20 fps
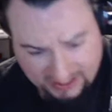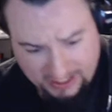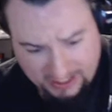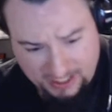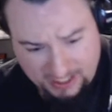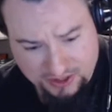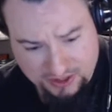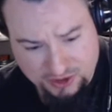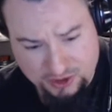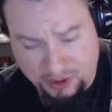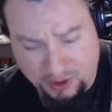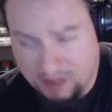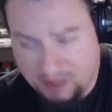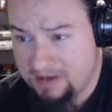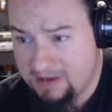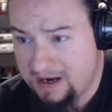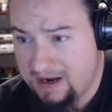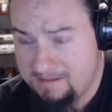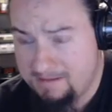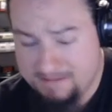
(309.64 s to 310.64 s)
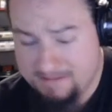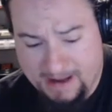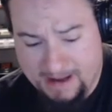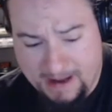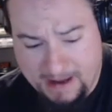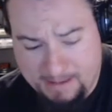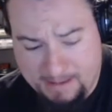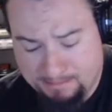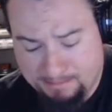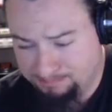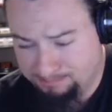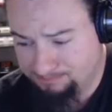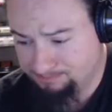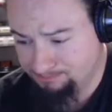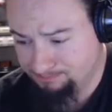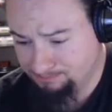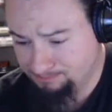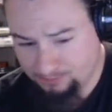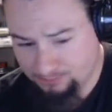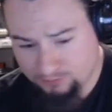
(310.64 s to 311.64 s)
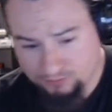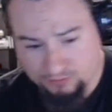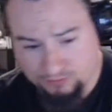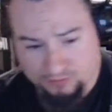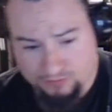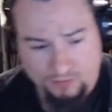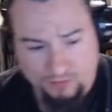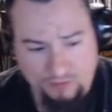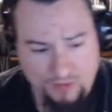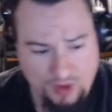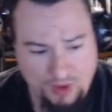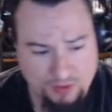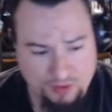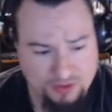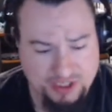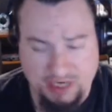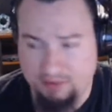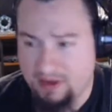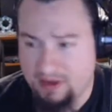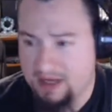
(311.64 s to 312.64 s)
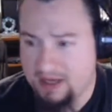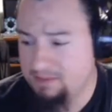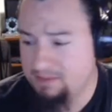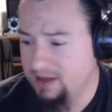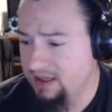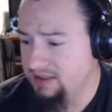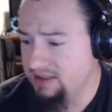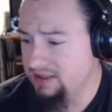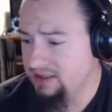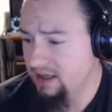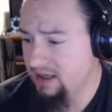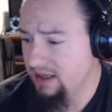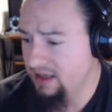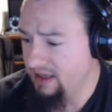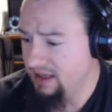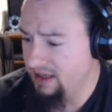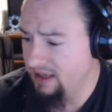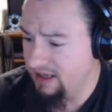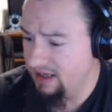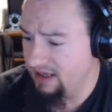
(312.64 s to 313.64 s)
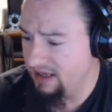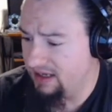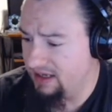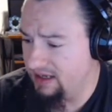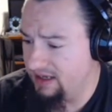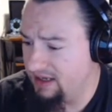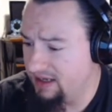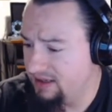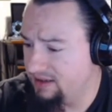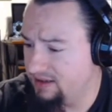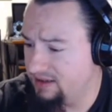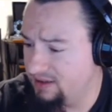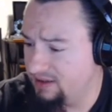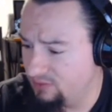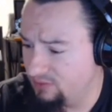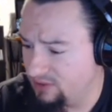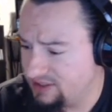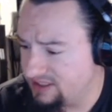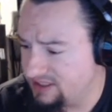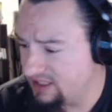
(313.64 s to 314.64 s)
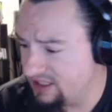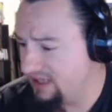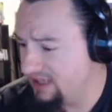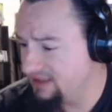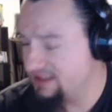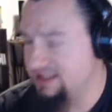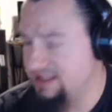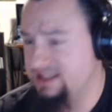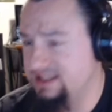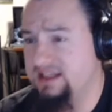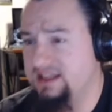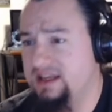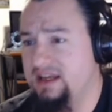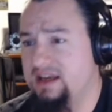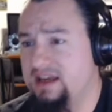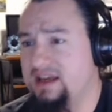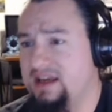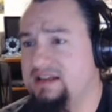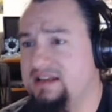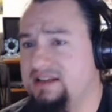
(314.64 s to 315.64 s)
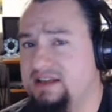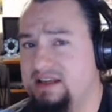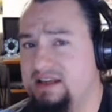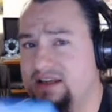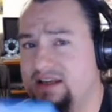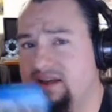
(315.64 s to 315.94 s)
Enjoying my IPA, which I recommend. And once again, Dissidia NT